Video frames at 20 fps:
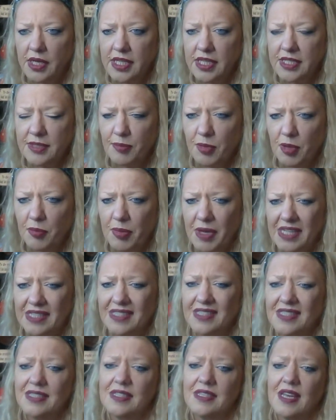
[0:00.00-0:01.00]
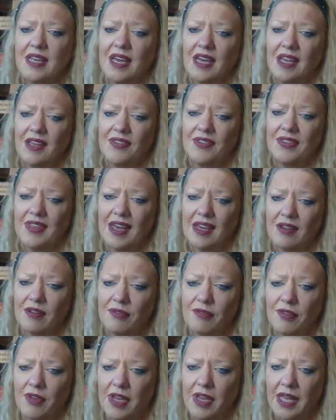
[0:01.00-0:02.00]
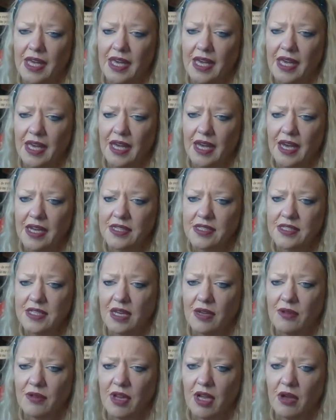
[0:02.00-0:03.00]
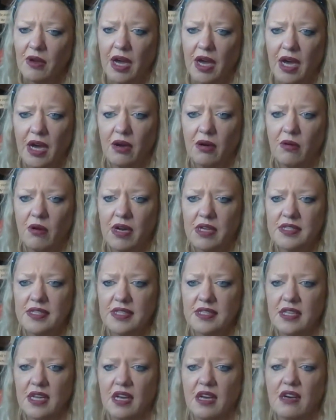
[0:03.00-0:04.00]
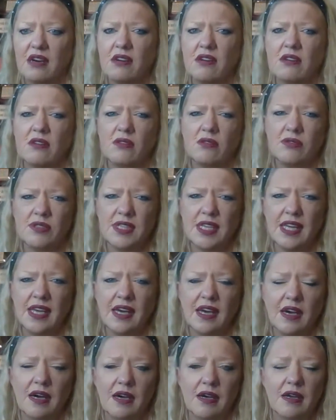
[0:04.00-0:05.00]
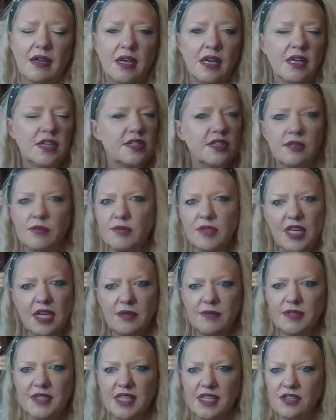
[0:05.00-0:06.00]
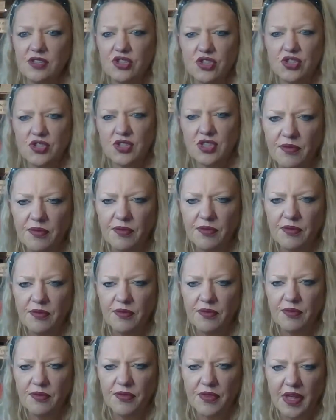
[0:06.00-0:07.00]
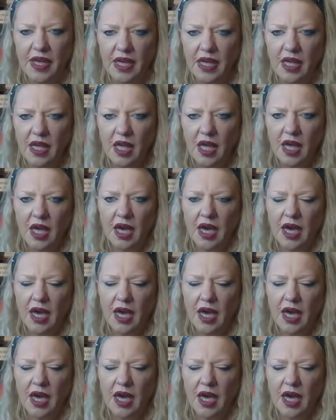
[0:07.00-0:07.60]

Knee's a bit better today, thankfully, and don't know how I did it. Oh, dear. Sometimes things just go, don't they?